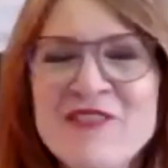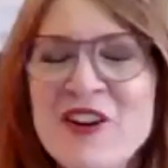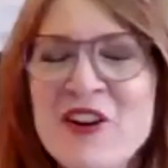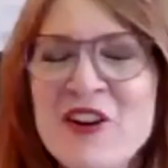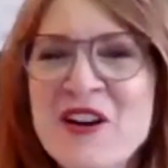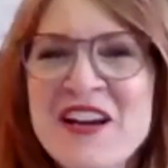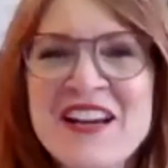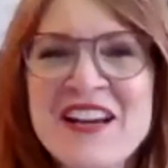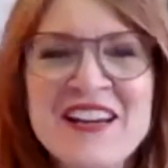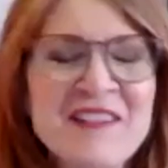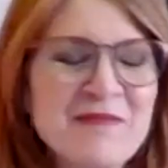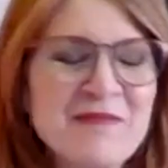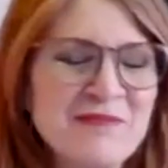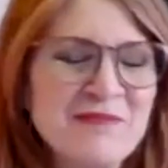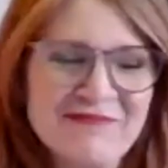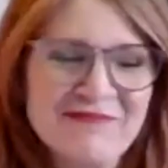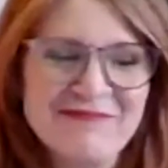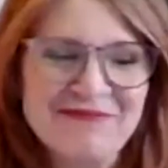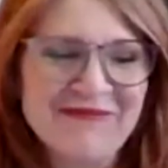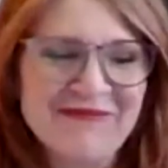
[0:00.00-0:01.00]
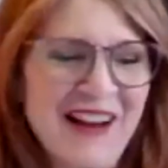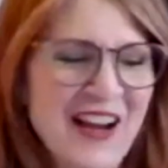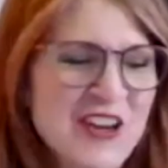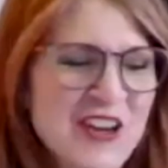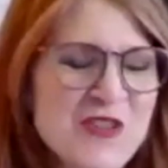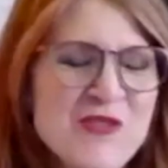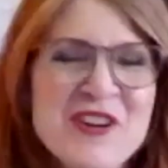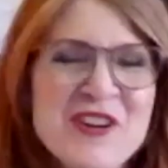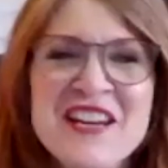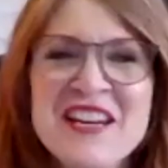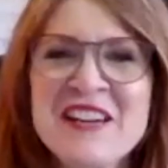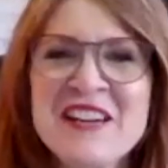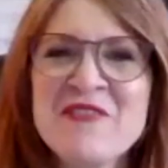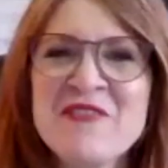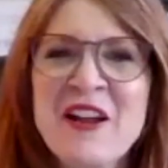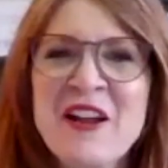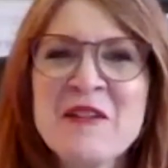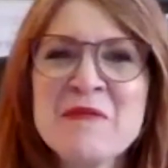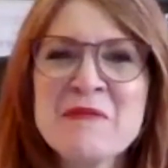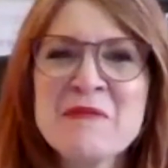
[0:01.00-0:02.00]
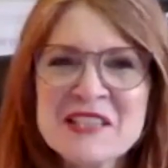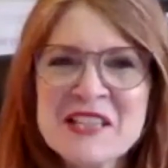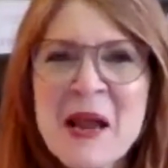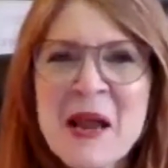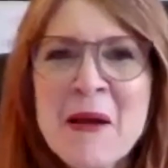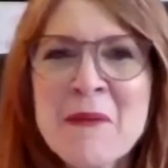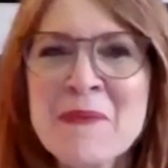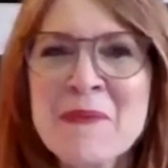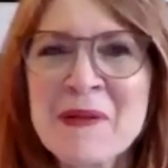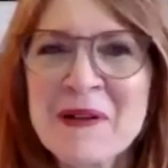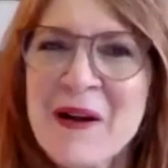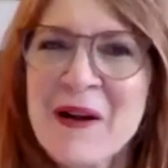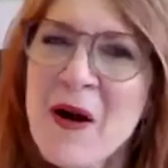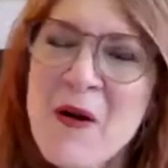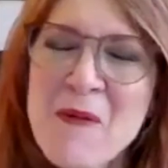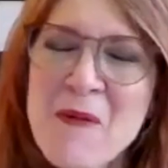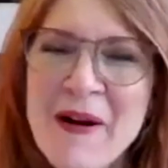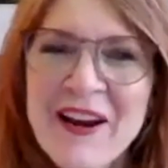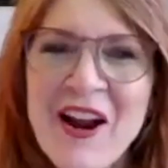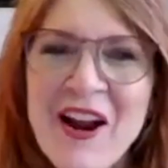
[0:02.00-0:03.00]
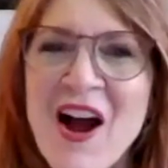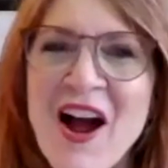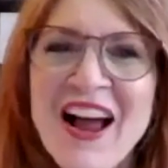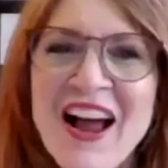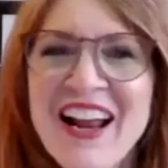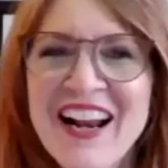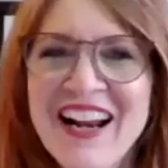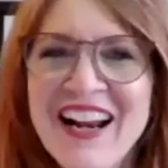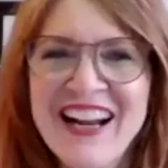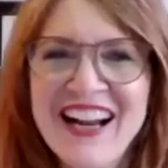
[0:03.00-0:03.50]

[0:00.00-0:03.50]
very unique and valuable tip. Oh my God.